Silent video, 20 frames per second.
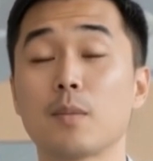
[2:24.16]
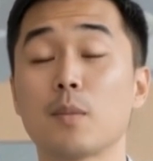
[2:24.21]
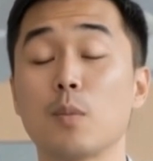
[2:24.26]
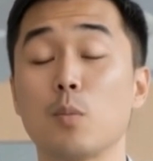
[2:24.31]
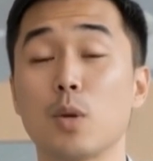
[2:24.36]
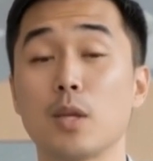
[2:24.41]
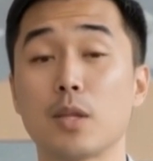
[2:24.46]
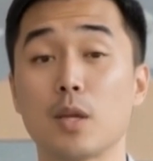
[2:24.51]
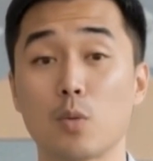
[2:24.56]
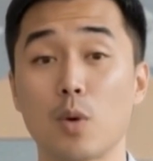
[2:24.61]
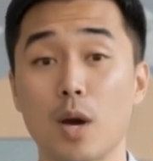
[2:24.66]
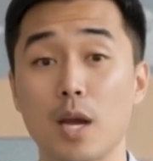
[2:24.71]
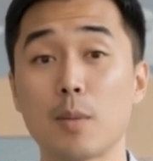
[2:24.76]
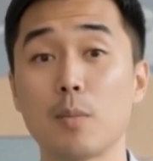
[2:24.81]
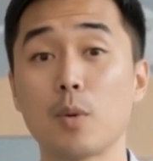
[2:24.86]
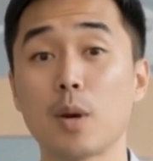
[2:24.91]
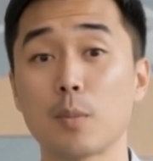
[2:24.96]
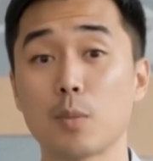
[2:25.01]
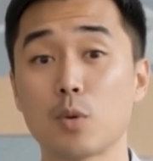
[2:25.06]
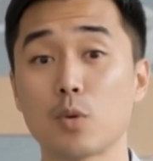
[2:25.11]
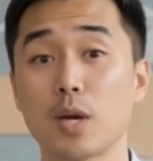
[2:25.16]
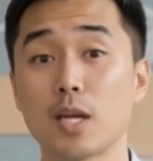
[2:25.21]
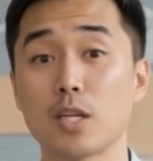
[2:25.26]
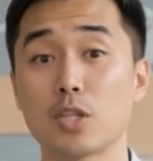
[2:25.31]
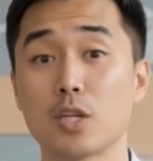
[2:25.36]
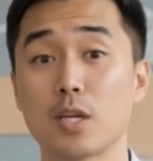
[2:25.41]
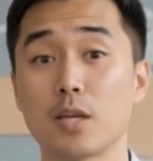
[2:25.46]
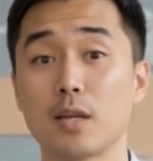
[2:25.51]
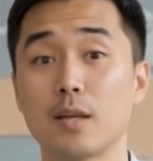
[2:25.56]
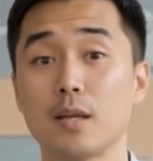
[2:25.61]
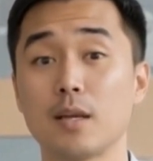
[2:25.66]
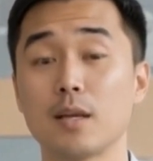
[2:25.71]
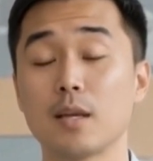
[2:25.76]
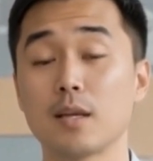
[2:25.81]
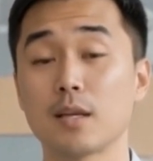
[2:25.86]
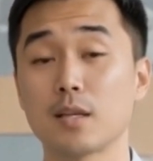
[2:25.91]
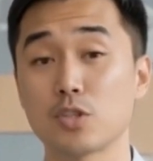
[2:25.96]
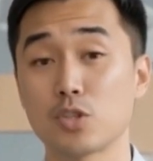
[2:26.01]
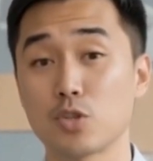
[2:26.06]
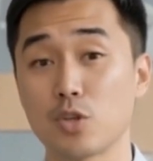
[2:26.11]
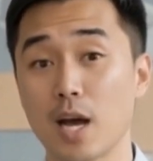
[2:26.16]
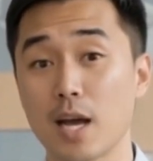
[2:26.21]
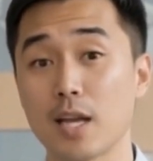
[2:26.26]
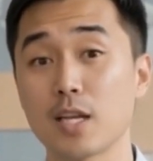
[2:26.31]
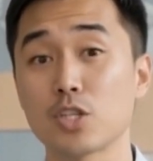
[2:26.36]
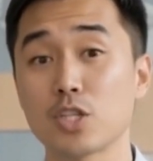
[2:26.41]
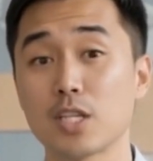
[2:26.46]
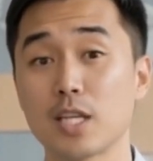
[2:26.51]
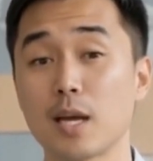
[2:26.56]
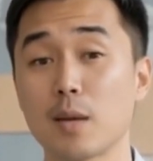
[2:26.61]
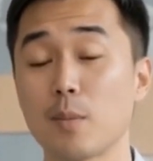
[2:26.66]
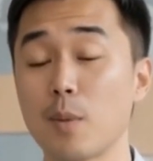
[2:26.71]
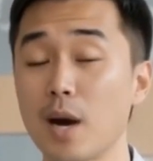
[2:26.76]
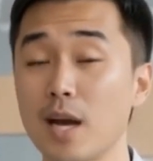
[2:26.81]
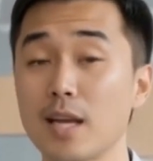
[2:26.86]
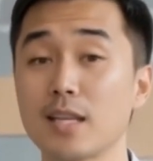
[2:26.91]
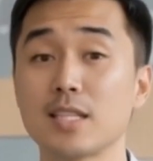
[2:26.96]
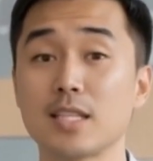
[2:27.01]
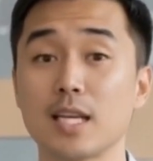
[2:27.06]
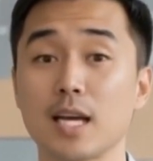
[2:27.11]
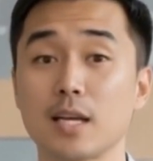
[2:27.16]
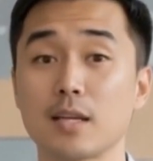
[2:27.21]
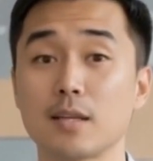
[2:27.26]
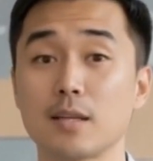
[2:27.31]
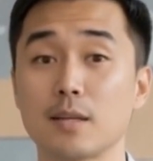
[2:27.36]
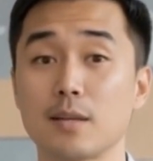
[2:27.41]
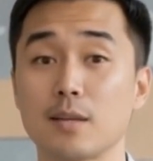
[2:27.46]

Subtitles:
With the right preparation, strategy, and mindset,